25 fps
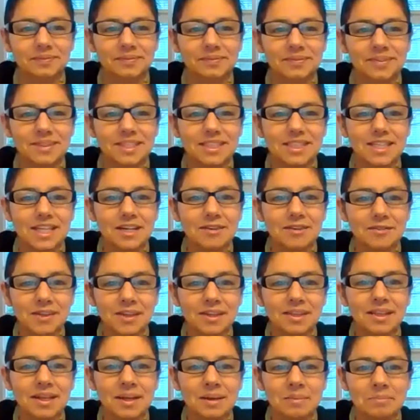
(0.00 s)

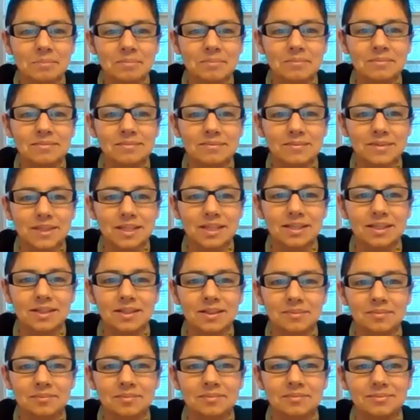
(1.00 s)
Serving them.
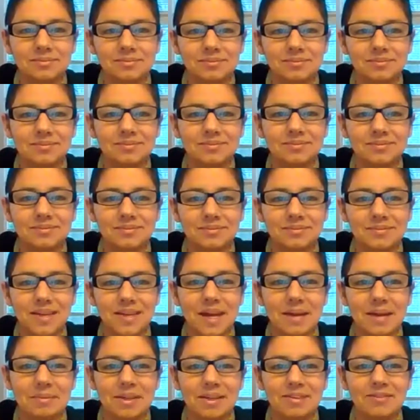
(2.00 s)

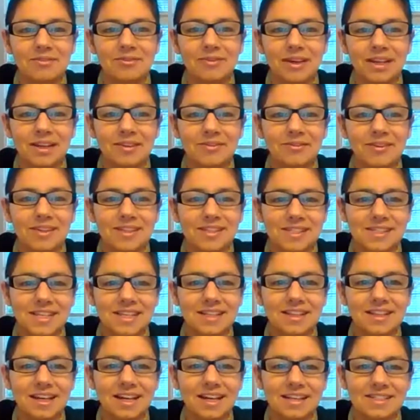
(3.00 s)
When we say
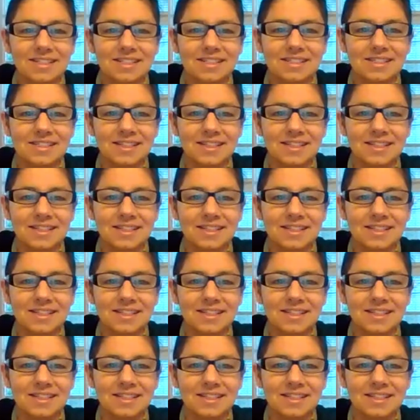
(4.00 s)
das,